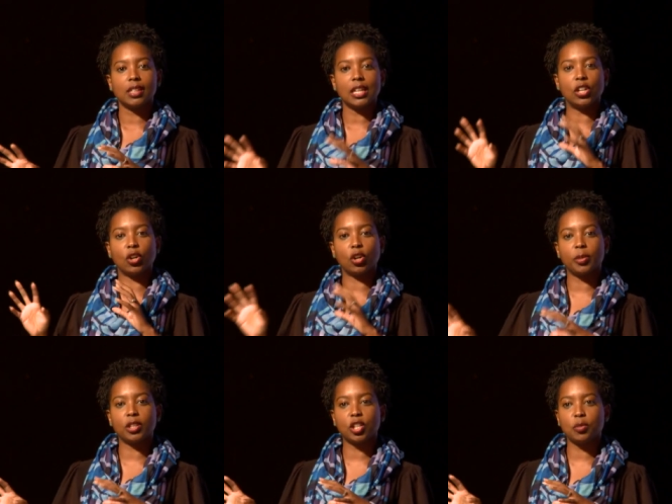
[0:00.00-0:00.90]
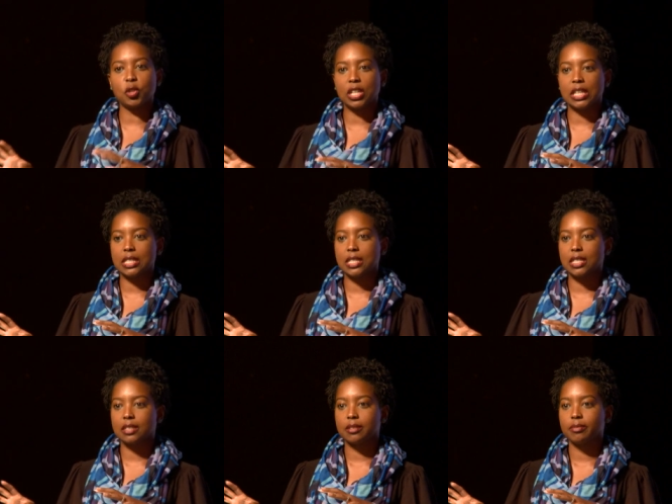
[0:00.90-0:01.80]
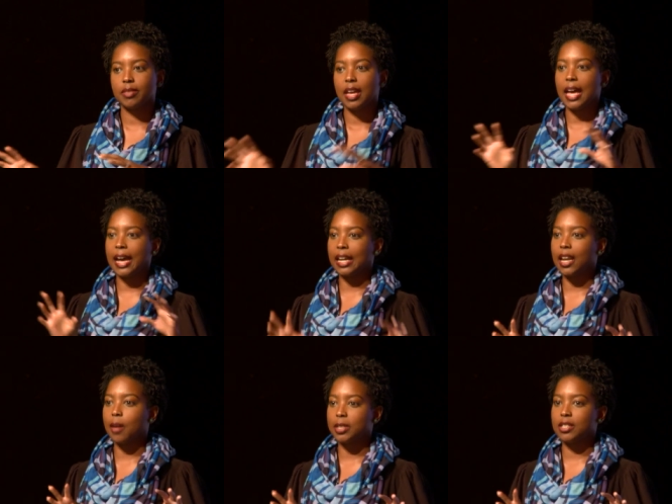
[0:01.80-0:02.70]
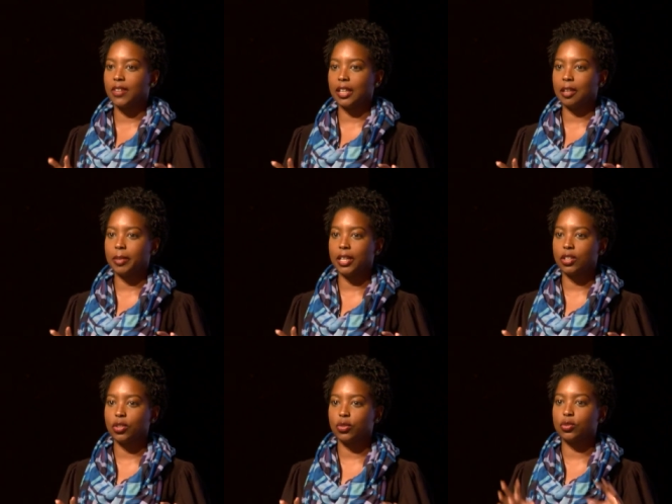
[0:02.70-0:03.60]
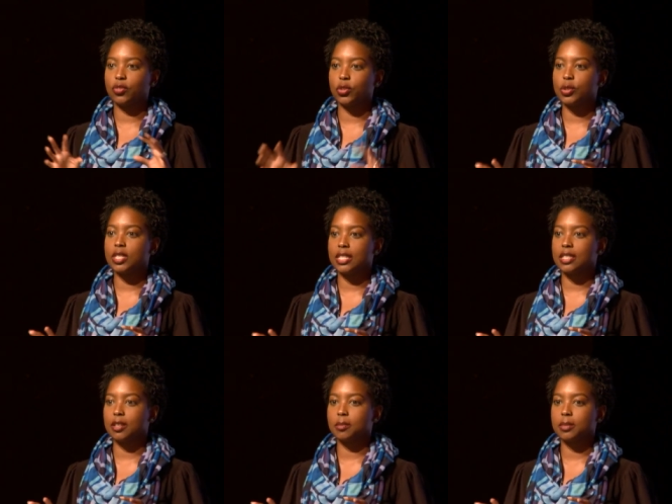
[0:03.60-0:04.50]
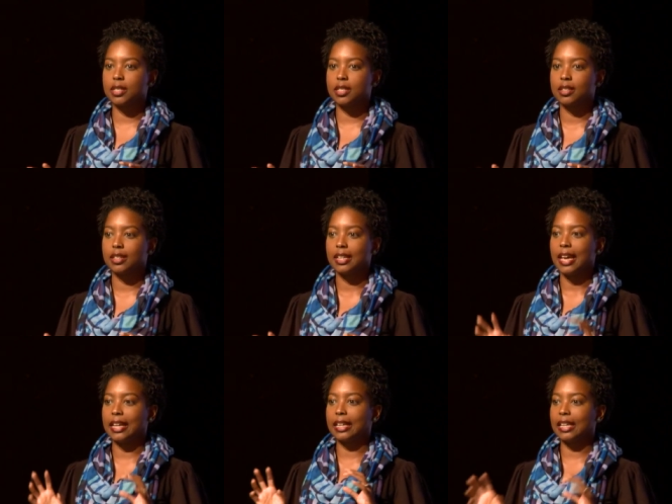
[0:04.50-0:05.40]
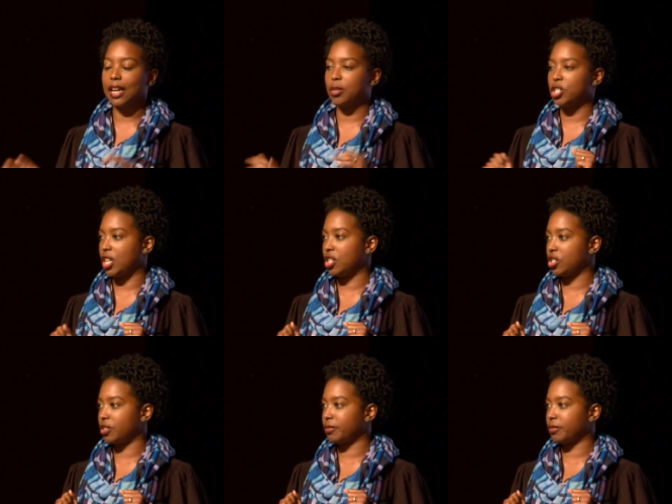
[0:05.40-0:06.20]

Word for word: in urban communities, economic development through food systems, and climate change.